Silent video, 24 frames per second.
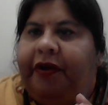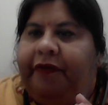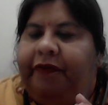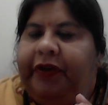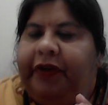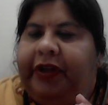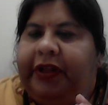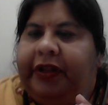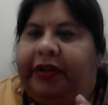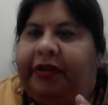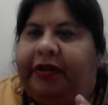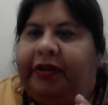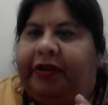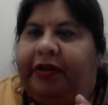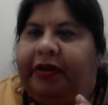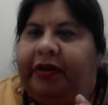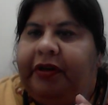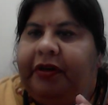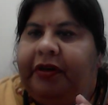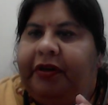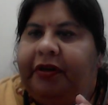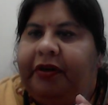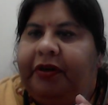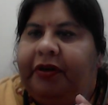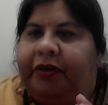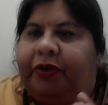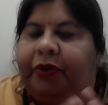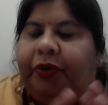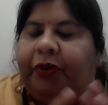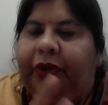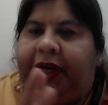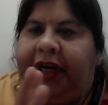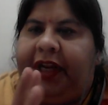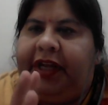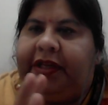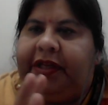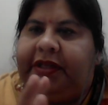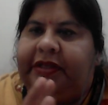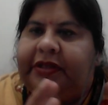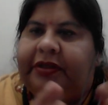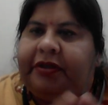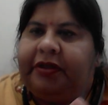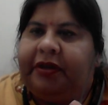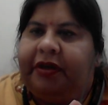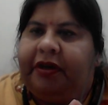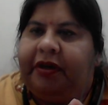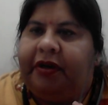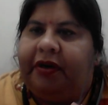with colleagues